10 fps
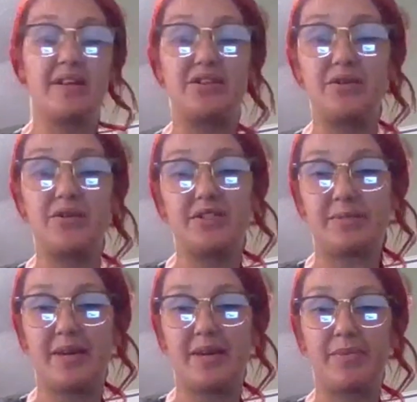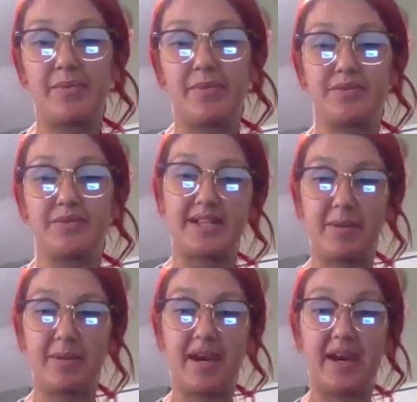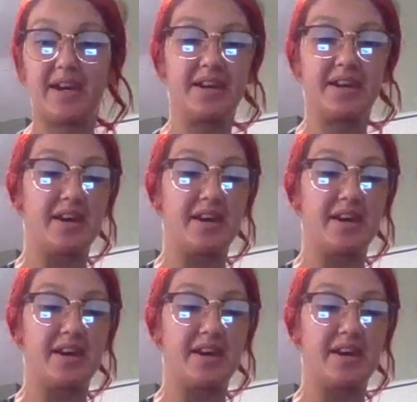to September's recipe pack.